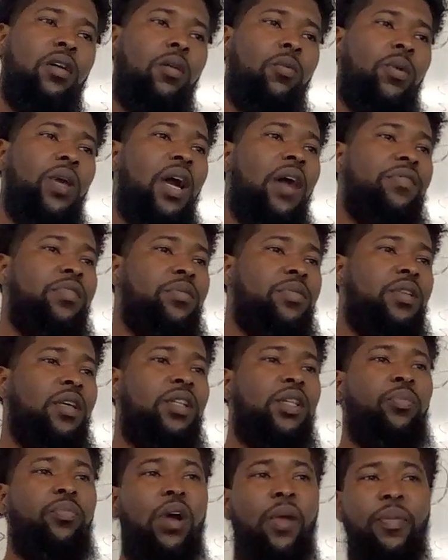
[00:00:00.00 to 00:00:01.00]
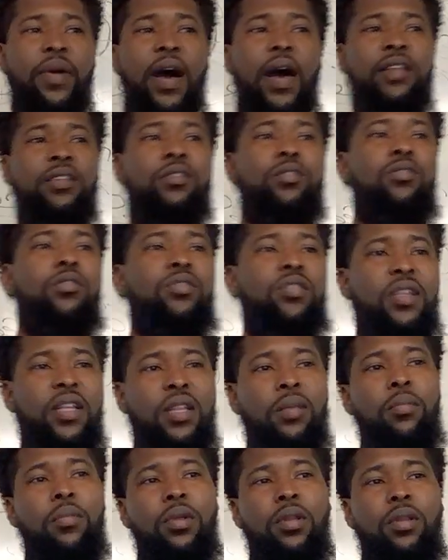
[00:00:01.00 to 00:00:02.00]
We have to select the proper altitude so that the
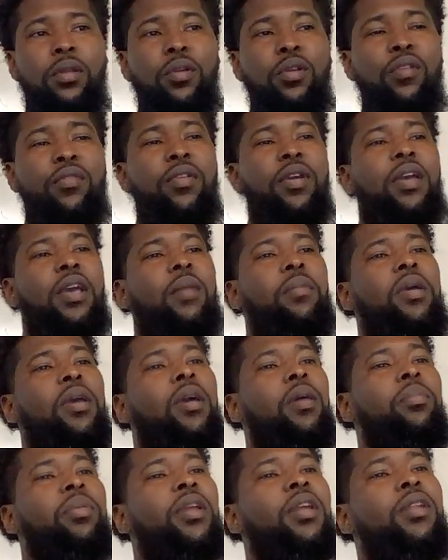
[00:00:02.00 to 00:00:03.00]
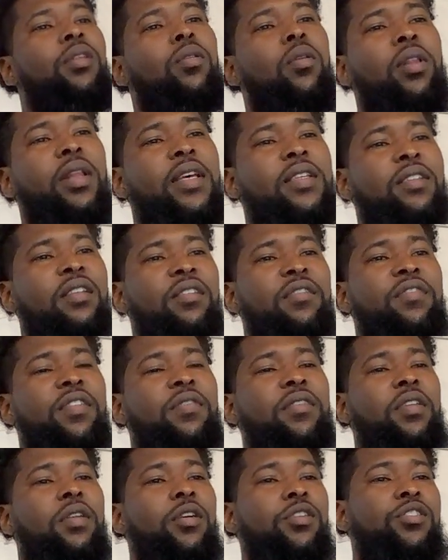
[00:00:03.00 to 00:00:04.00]
maneuver can be completed no less than
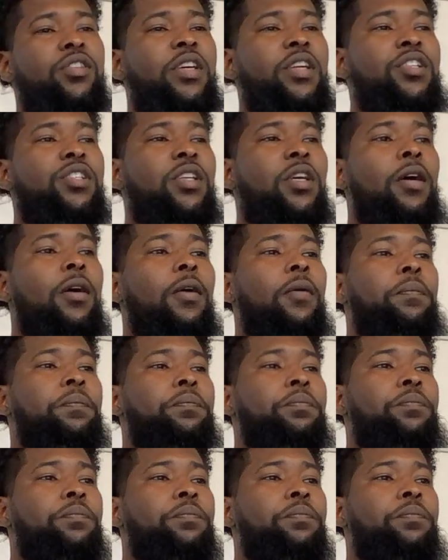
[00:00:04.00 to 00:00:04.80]
1500 AGL.